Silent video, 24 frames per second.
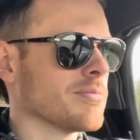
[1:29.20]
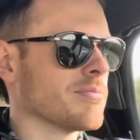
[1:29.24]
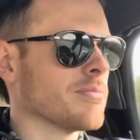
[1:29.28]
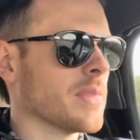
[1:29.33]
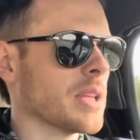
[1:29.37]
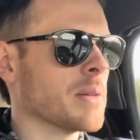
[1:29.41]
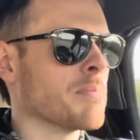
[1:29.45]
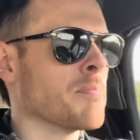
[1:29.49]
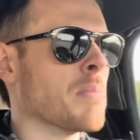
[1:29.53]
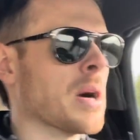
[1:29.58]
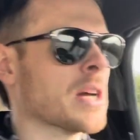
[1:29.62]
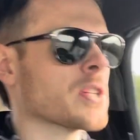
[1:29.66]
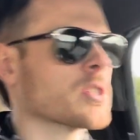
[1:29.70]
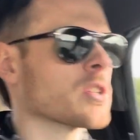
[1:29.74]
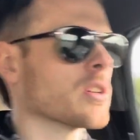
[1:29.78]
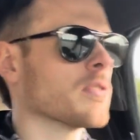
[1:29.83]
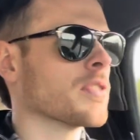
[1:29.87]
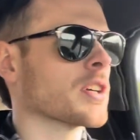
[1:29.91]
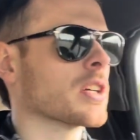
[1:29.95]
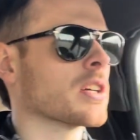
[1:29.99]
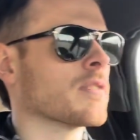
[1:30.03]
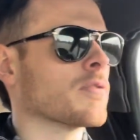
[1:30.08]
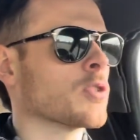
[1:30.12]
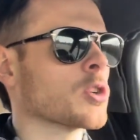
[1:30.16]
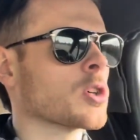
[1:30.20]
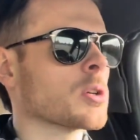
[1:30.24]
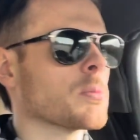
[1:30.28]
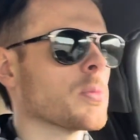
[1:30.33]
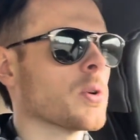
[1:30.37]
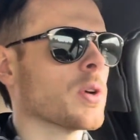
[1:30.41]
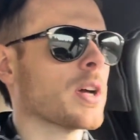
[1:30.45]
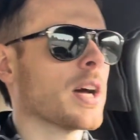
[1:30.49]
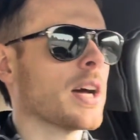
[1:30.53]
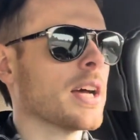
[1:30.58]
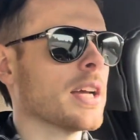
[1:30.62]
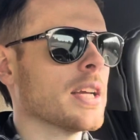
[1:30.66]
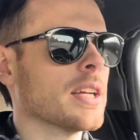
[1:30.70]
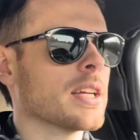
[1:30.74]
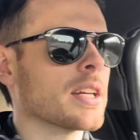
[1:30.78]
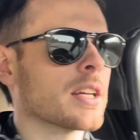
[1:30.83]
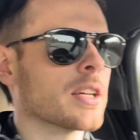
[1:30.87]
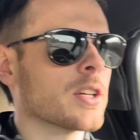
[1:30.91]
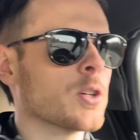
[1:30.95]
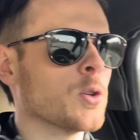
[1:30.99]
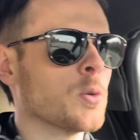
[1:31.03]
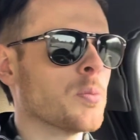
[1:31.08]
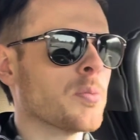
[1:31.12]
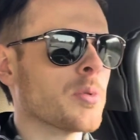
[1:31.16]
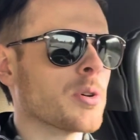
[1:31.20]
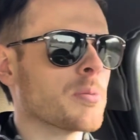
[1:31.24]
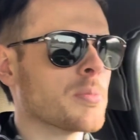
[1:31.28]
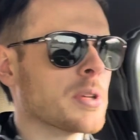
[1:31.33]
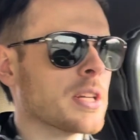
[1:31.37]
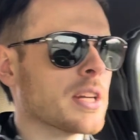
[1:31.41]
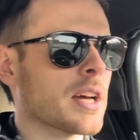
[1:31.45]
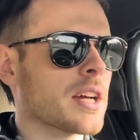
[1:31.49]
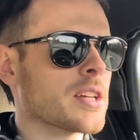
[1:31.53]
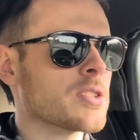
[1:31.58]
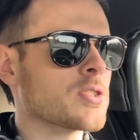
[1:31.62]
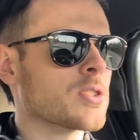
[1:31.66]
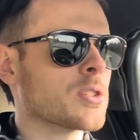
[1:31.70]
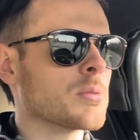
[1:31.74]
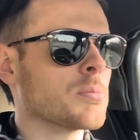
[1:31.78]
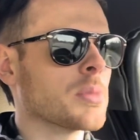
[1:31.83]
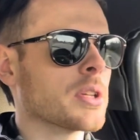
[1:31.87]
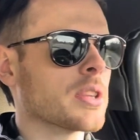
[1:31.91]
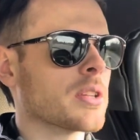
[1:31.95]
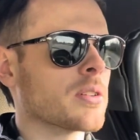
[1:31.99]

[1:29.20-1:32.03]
much of a convertible guy, and a coupe would be nicer, but there